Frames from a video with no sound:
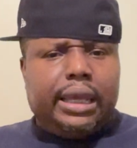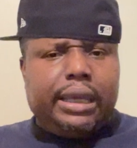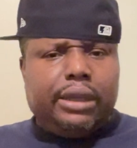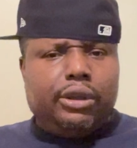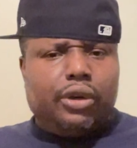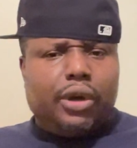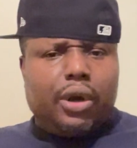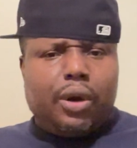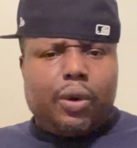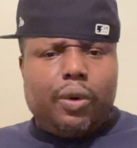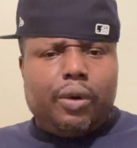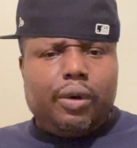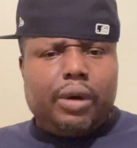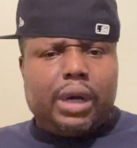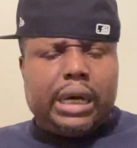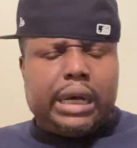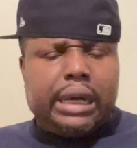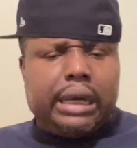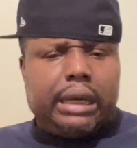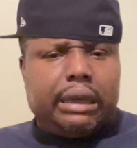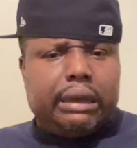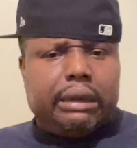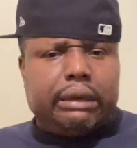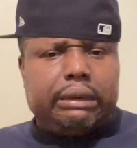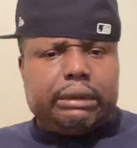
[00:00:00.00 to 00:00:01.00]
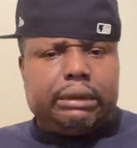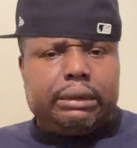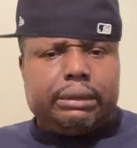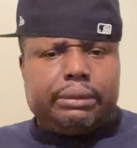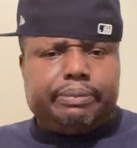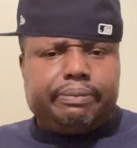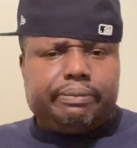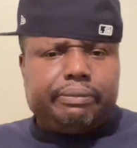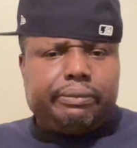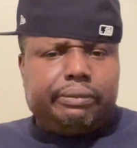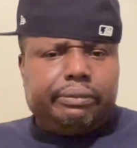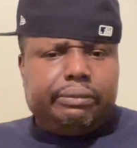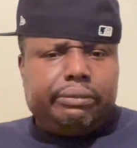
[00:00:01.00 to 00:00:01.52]
You know,
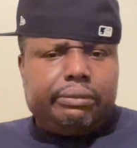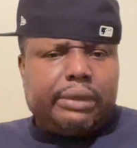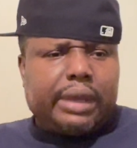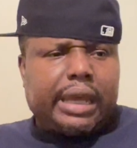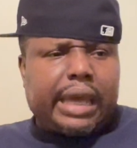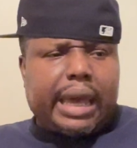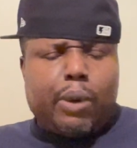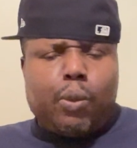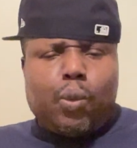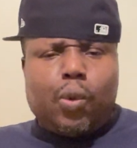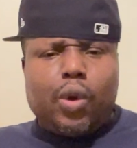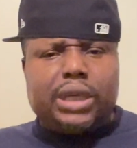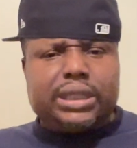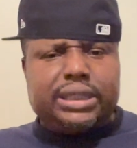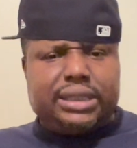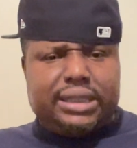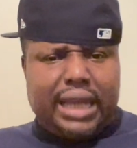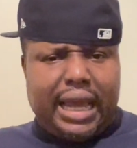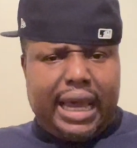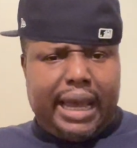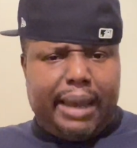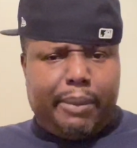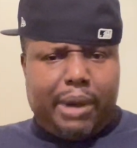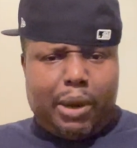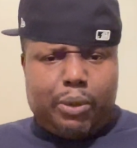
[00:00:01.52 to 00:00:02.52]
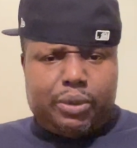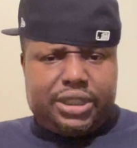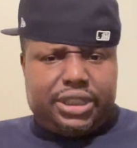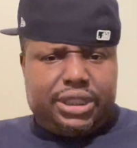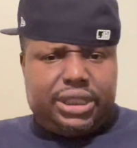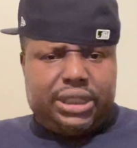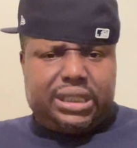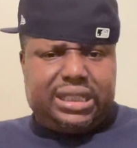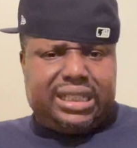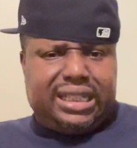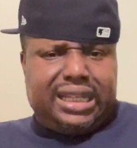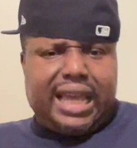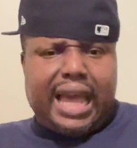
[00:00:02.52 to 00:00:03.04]
at one time I was
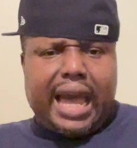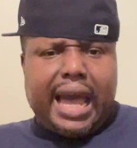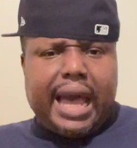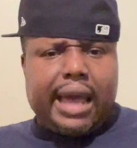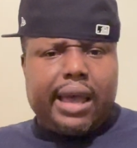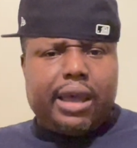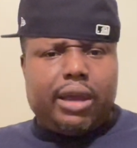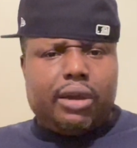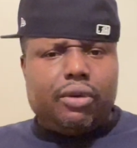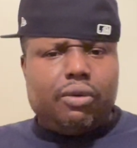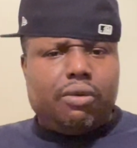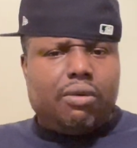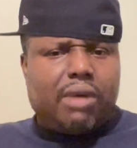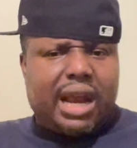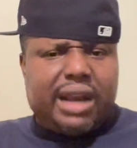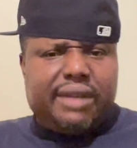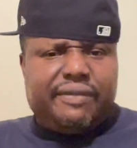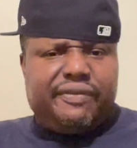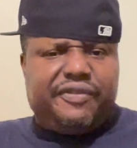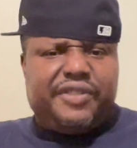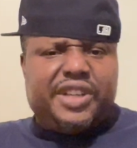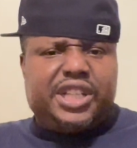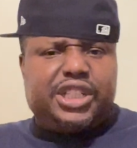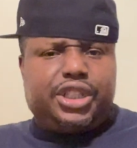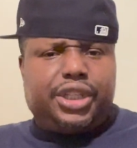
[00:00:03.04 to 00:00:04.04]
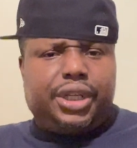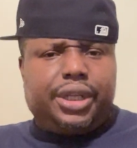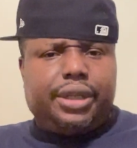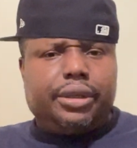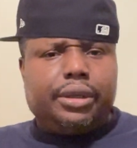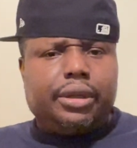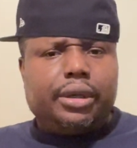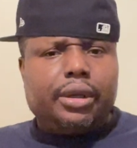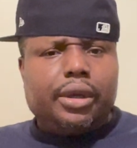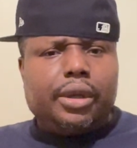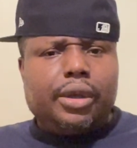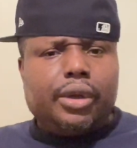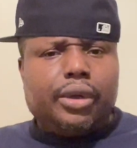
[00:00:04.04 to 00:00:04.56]
just a guy who had a vision,
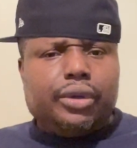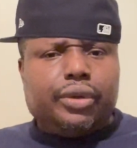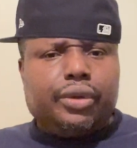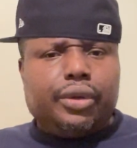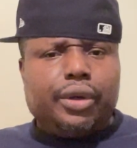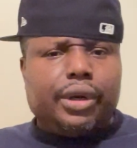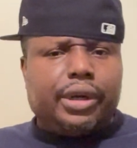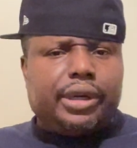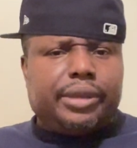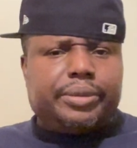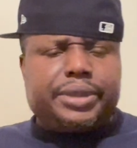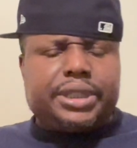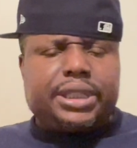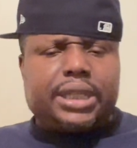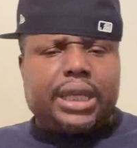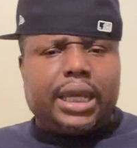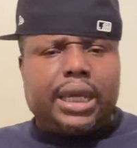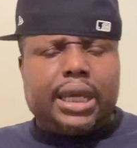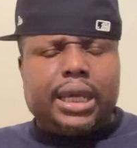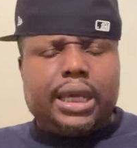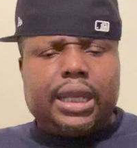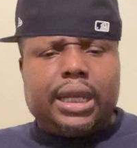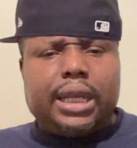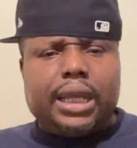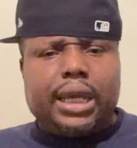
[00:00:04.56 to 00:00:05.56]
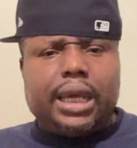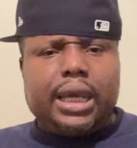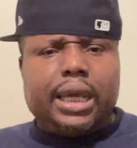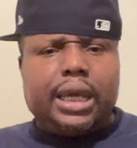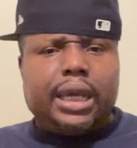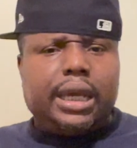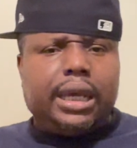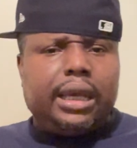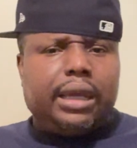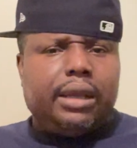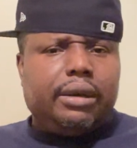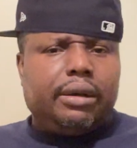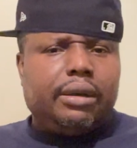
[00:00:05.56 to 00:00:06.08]
you know what I'm saying,
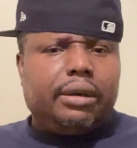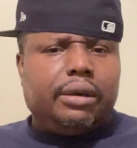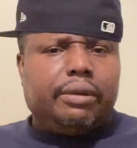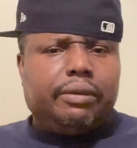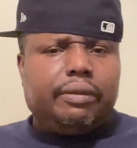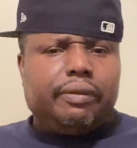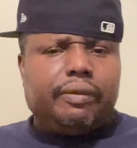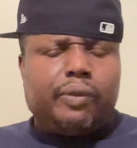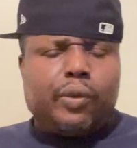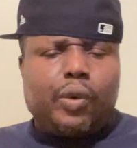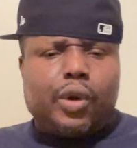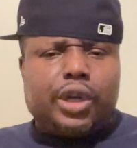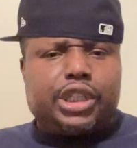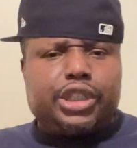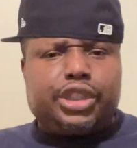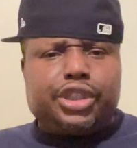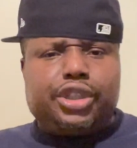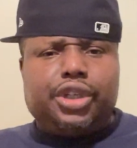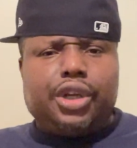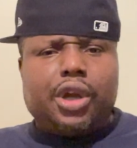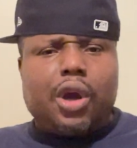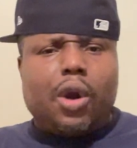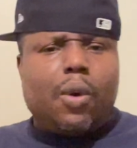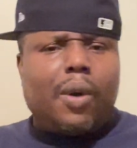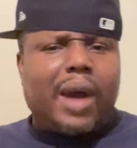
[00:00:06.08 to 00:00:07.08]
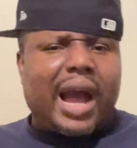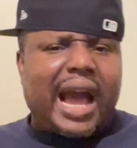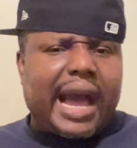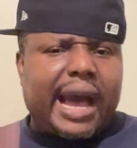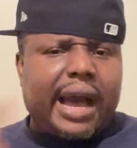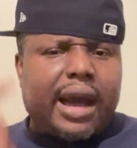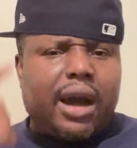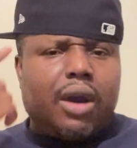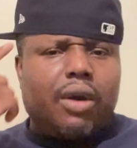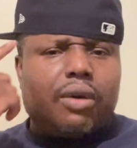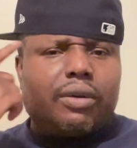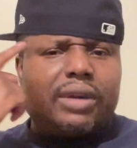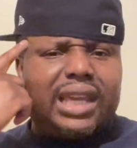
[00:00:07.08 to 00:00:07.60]
and wanted to know
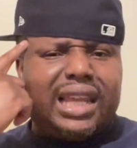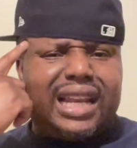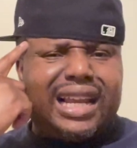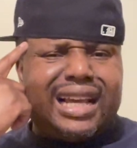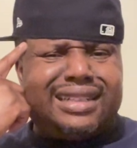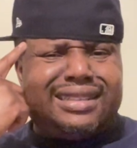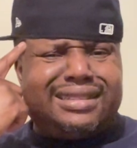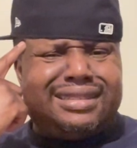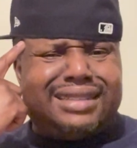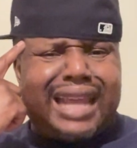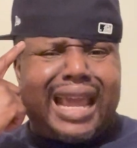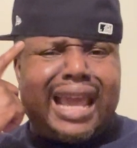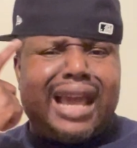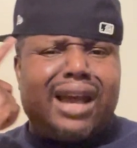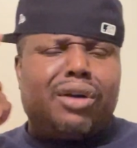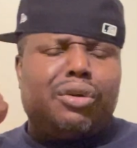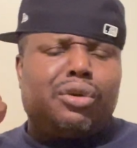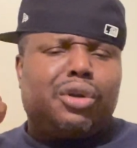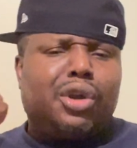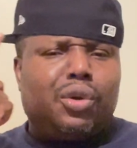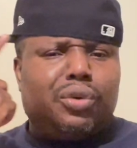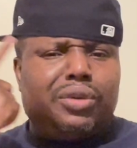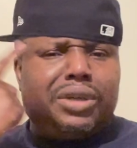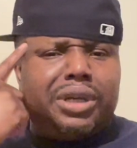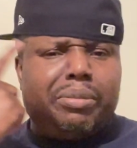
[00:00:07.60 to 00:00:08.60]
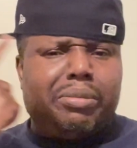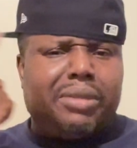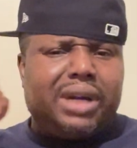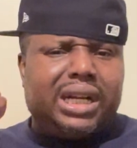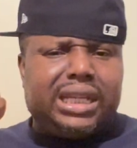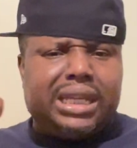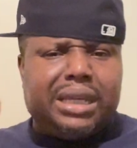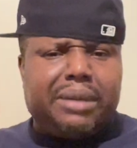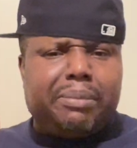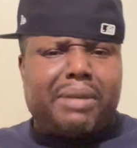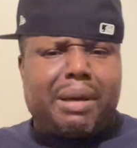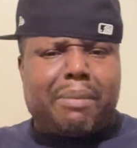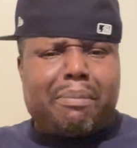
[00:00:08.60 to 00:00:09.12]
how can I download the
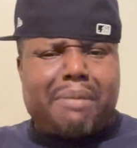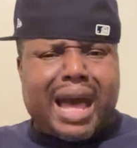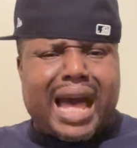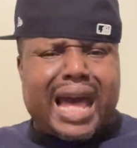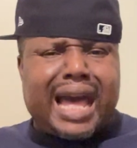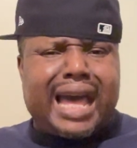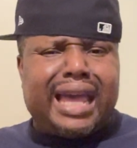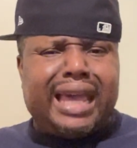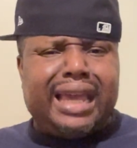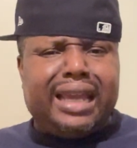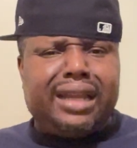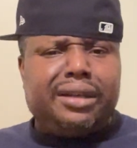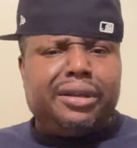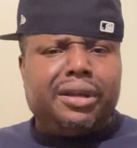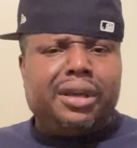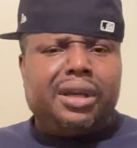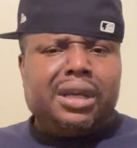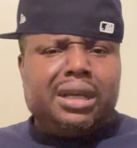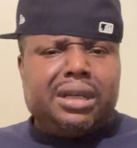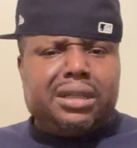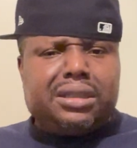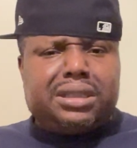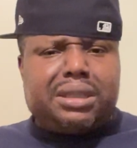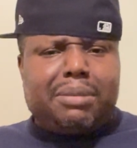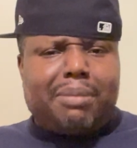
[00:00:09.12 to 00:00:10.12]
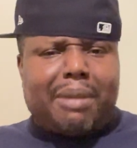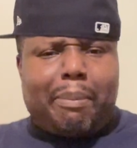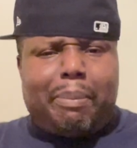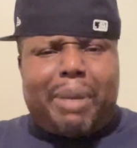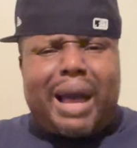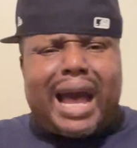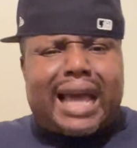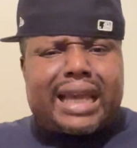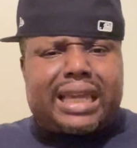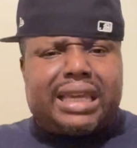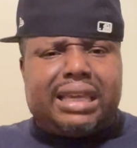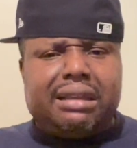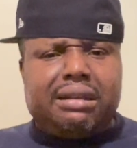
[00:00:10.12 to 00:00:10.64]
money in my mind to my
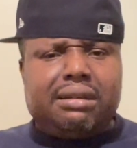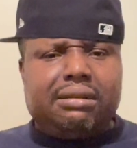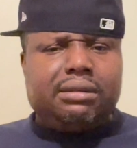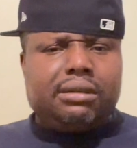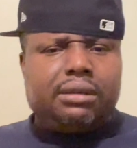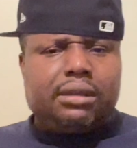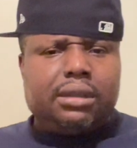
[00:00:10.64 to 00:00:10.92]
pocket.